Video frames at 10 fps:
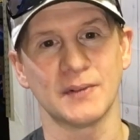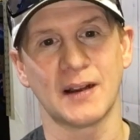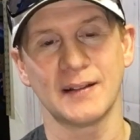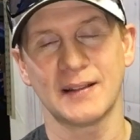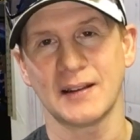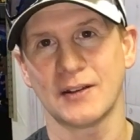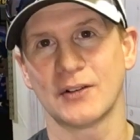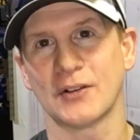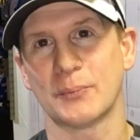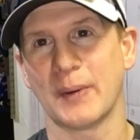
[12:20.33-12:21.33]
i think you're
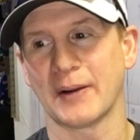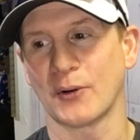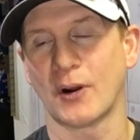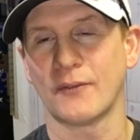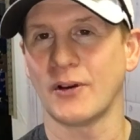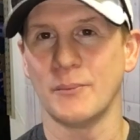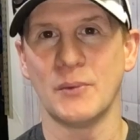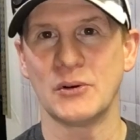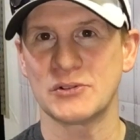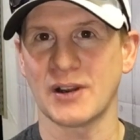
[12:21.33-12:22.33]
just better off on
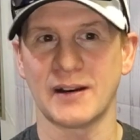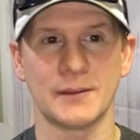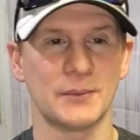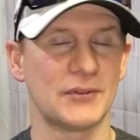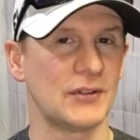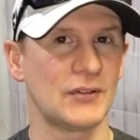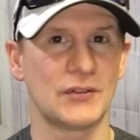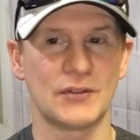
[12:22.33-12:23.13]
most items just